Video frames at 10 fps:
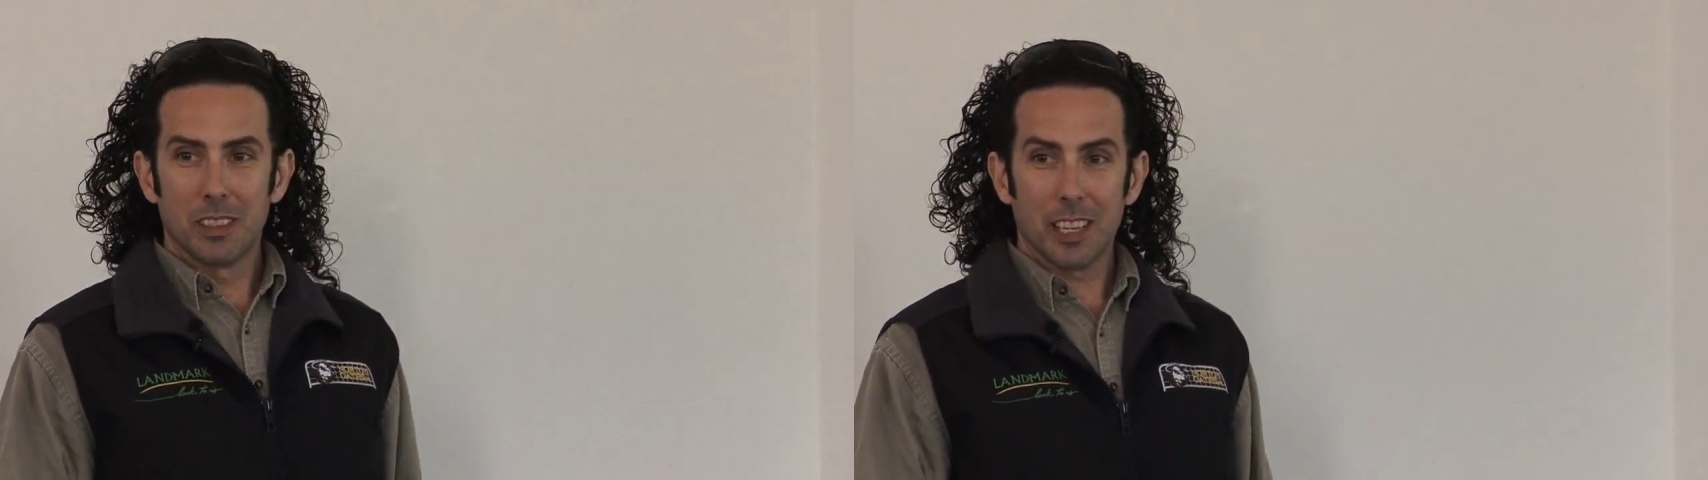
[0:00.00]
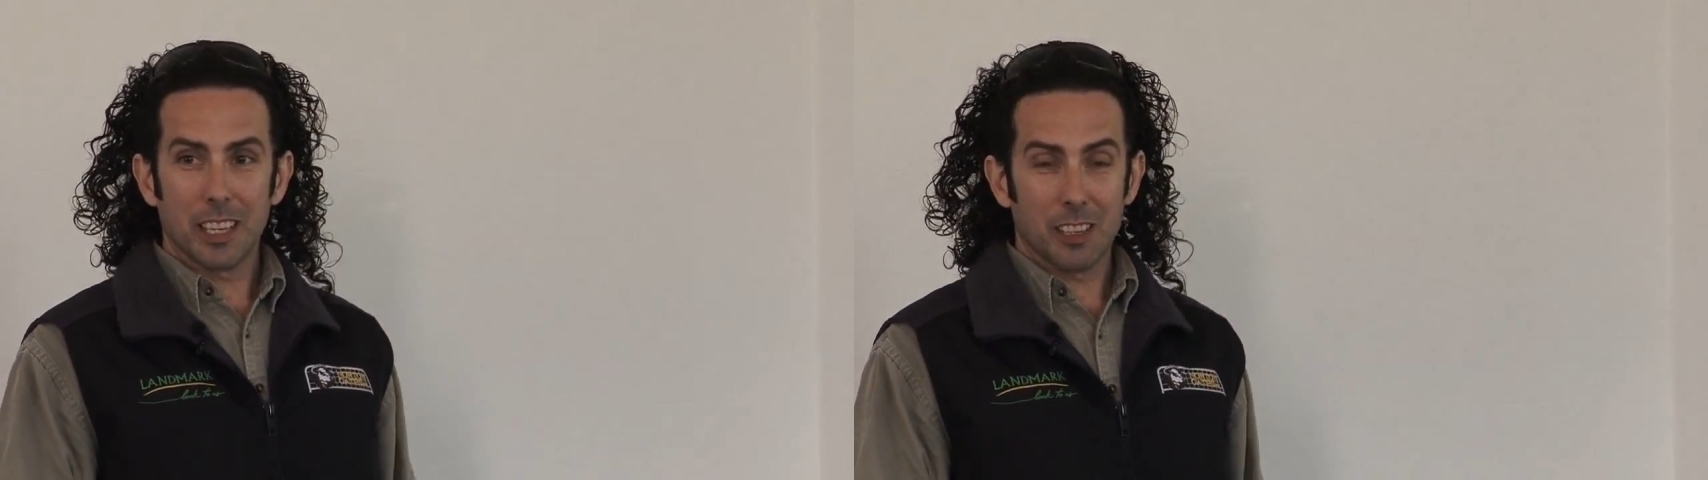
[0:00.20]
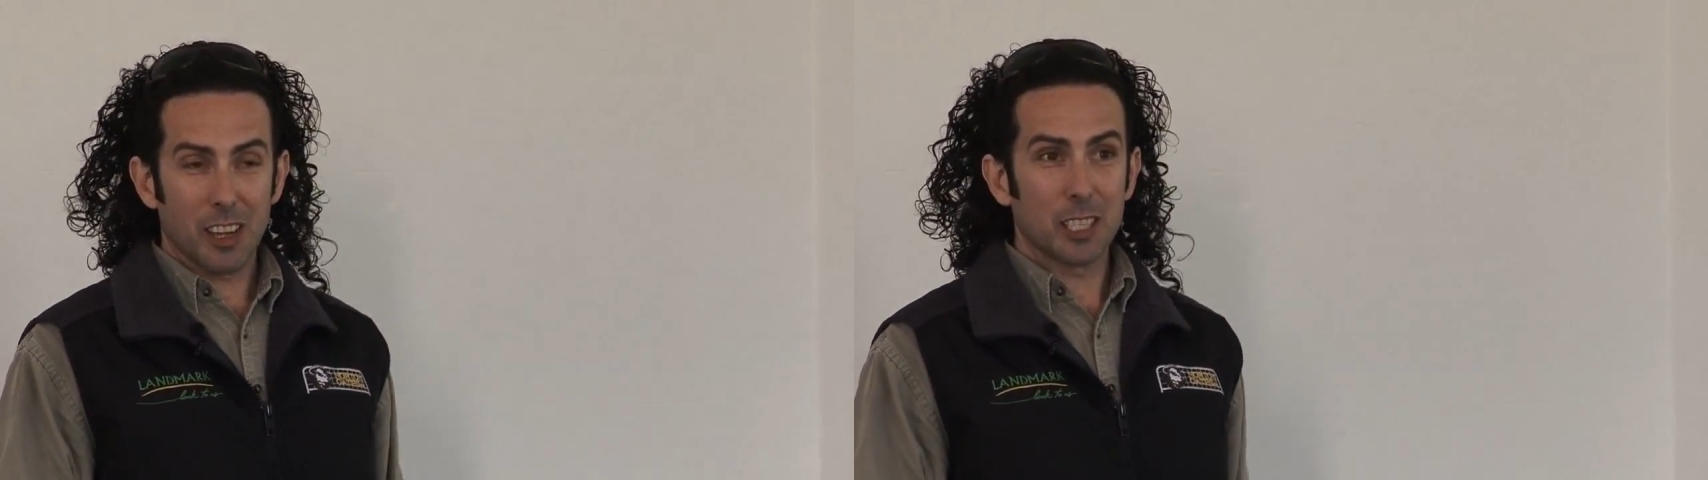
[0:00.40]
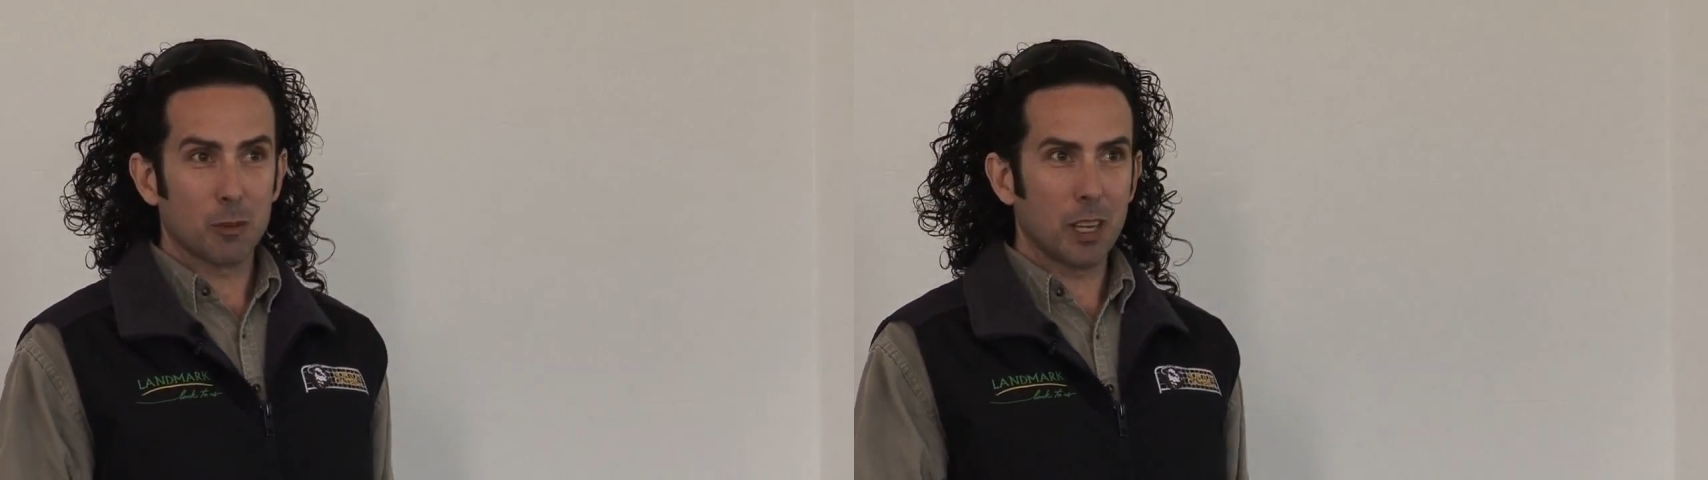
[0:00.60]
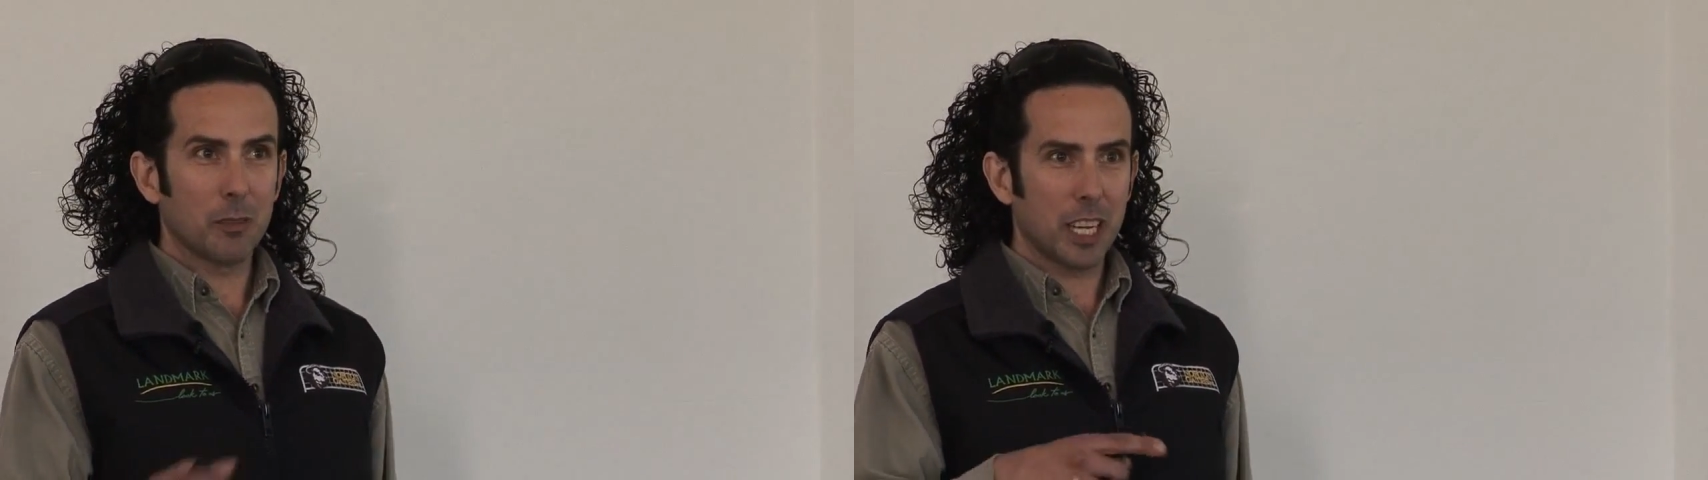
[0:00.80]
And I had
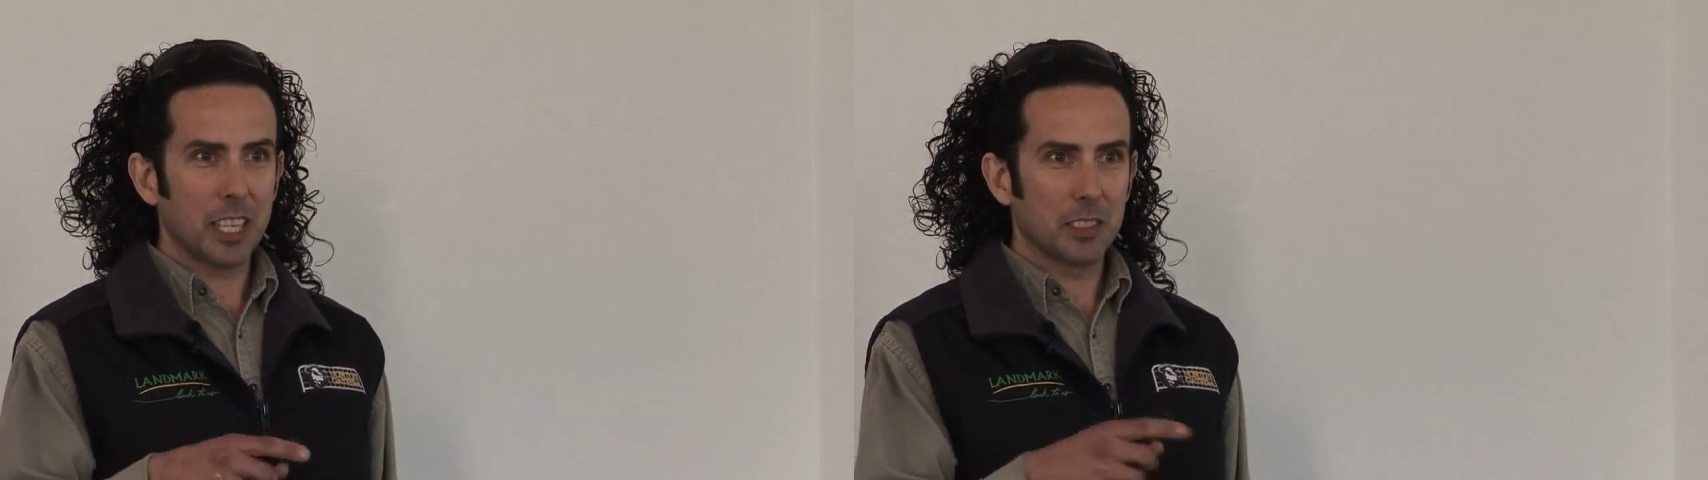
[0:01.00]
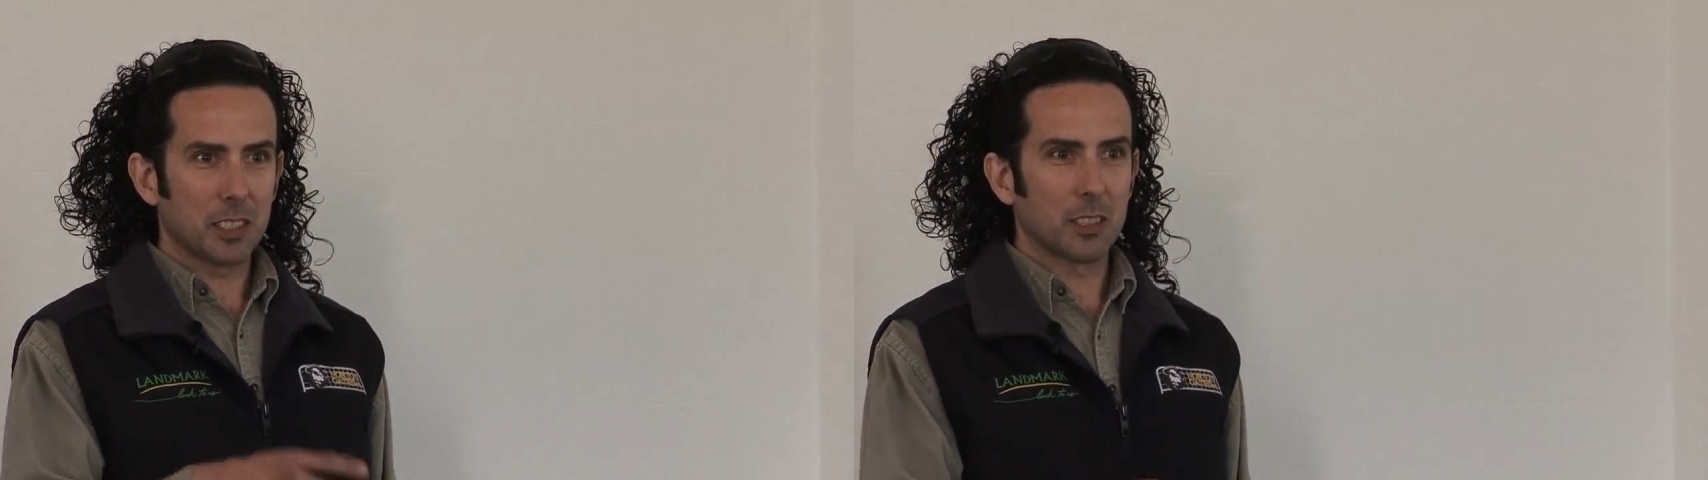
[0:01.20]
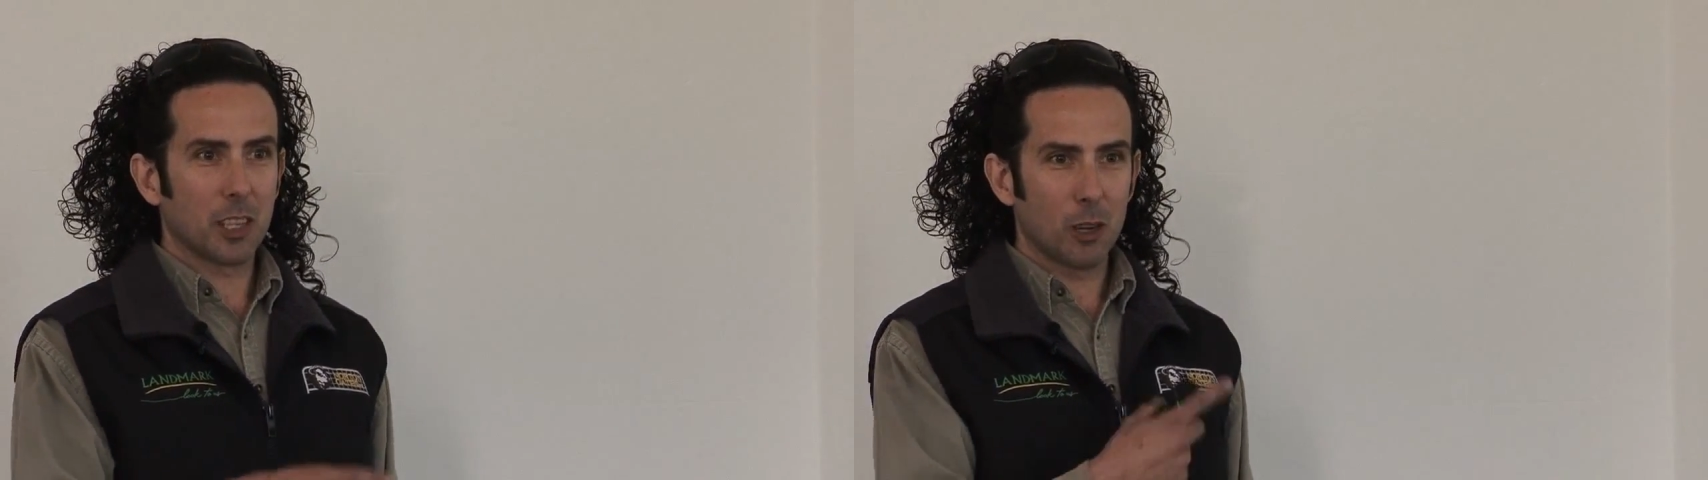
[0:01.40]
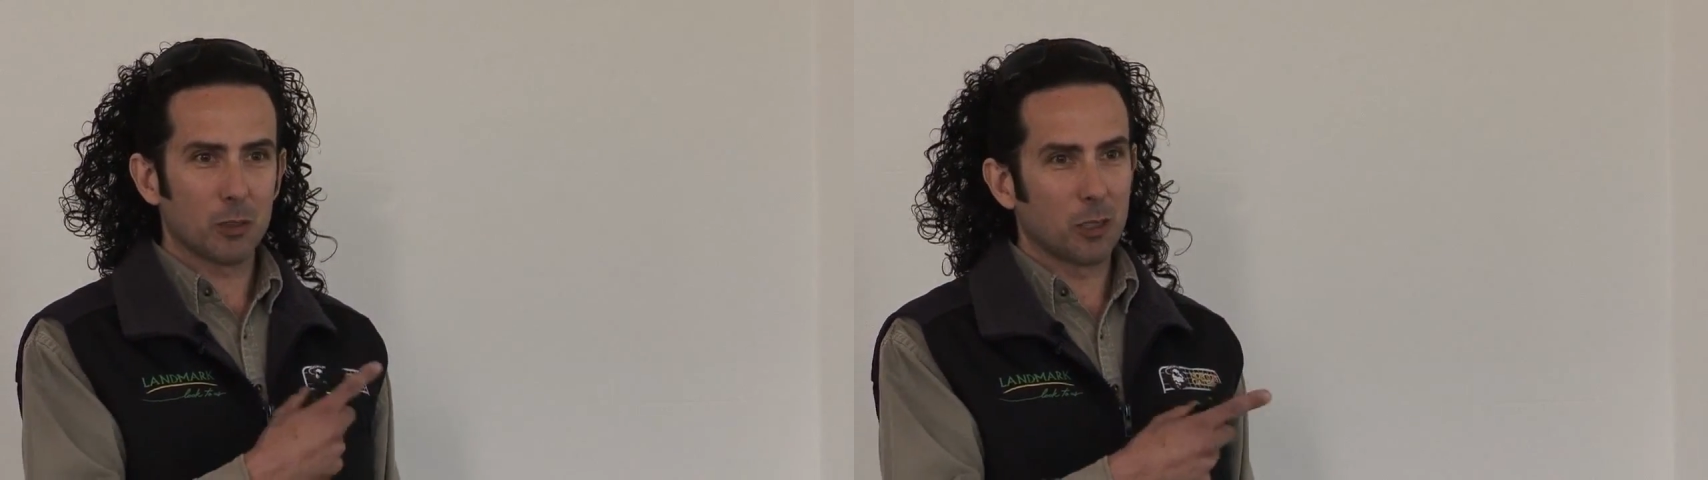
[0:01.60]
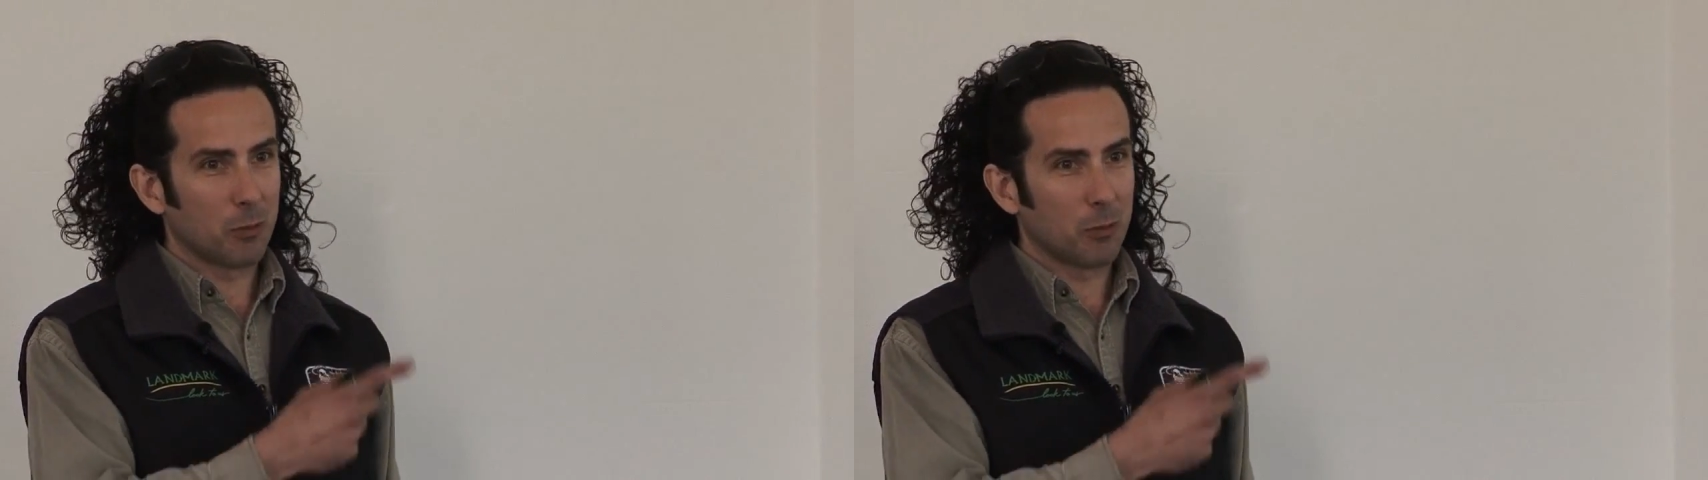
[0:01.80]
to wait for ages because it holds